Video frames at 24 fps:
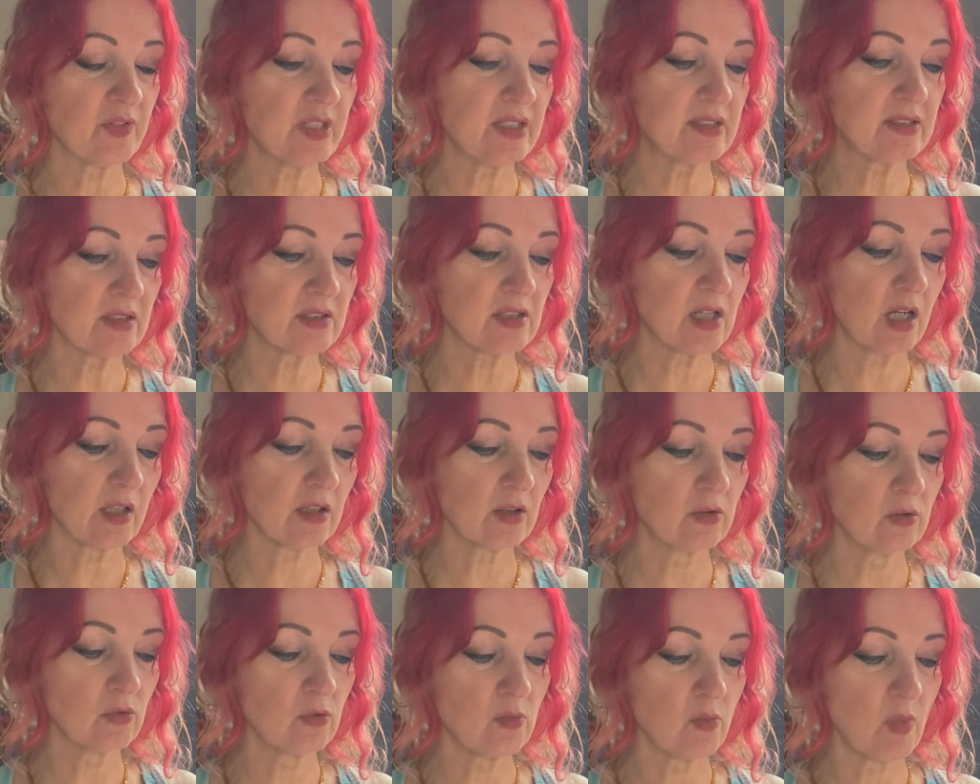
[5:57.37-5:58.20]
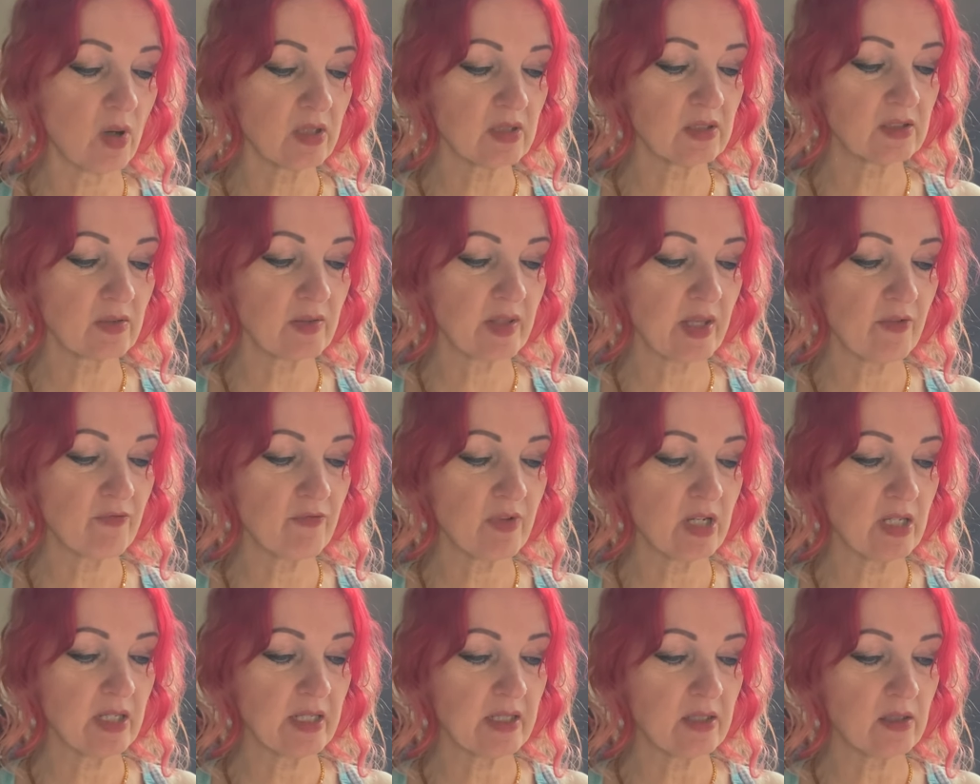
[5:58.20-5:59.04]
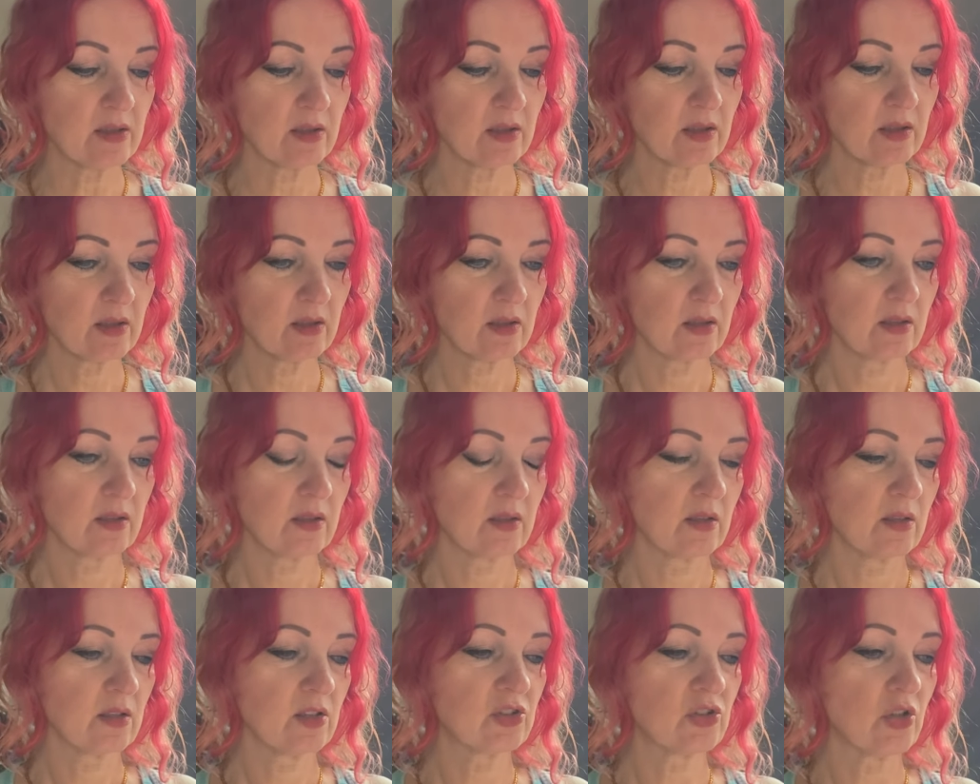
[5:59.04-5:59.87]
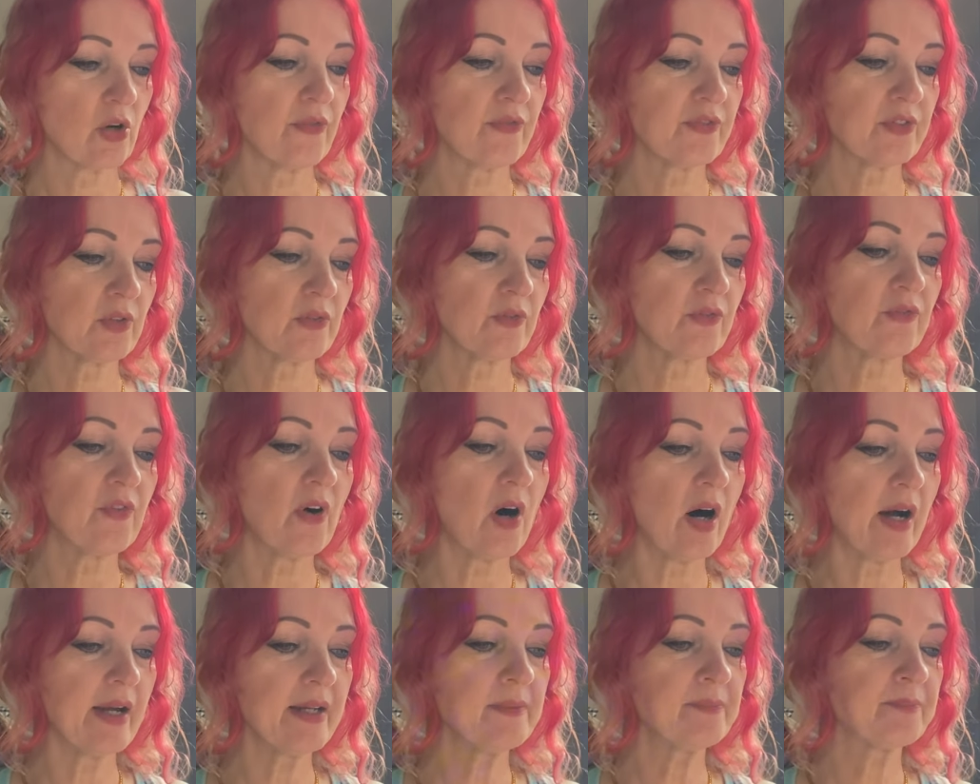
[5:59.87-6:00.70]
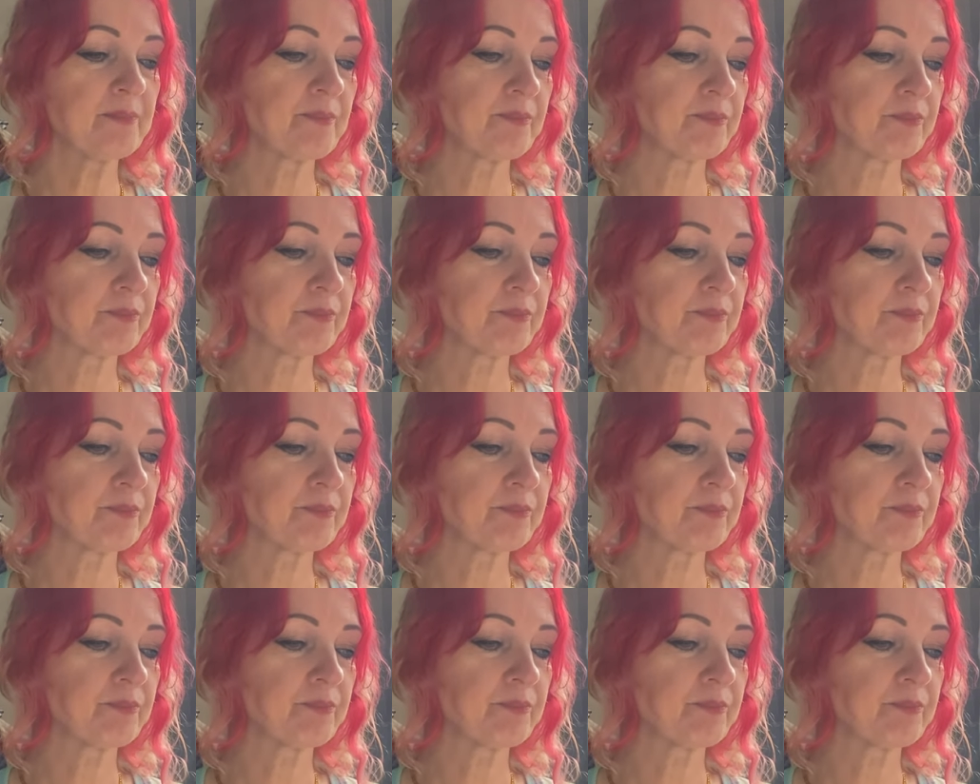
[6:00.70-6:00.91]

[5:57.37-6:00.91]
These are Tana Lawn ones, so they're really soft and fine.